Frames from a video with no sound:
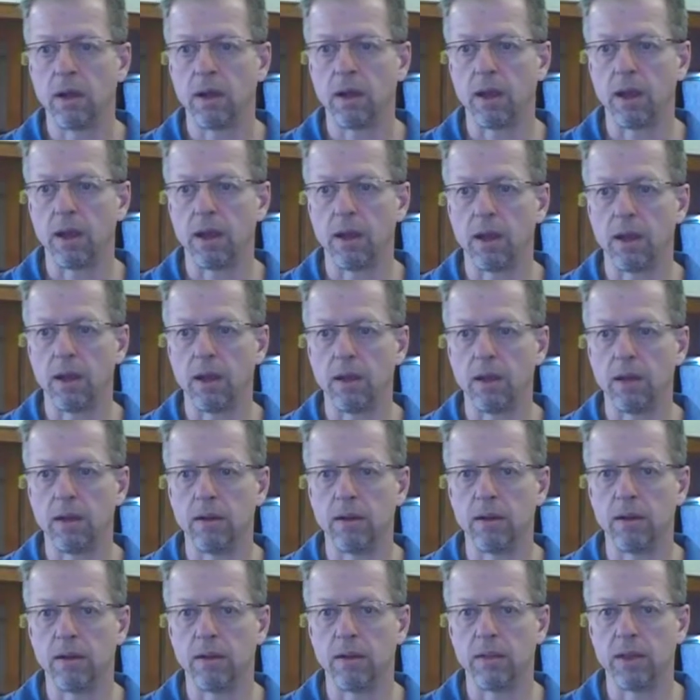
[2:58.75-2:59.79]

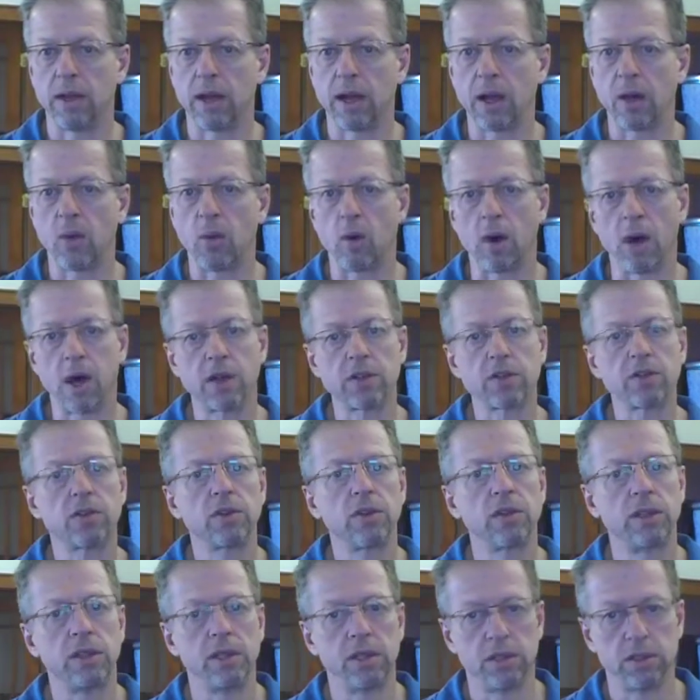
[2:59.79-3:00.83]
And then I washed
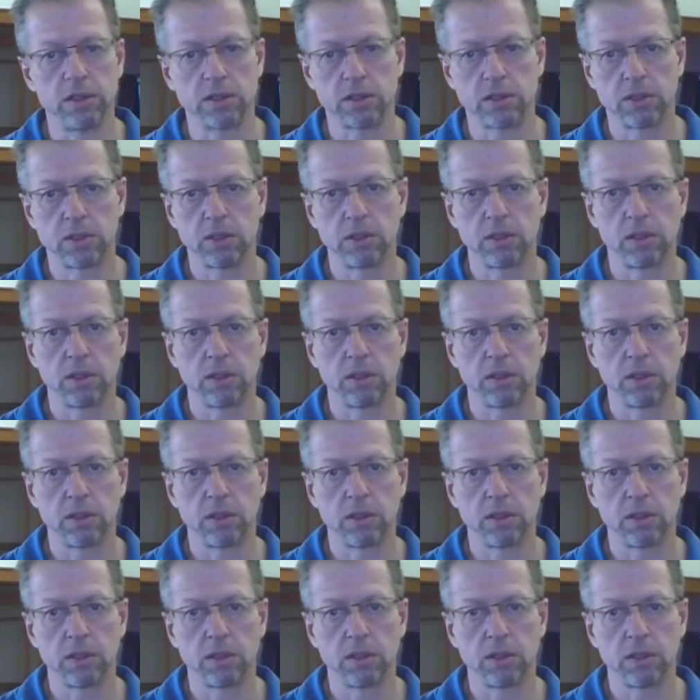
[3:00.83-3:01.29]
the yeast,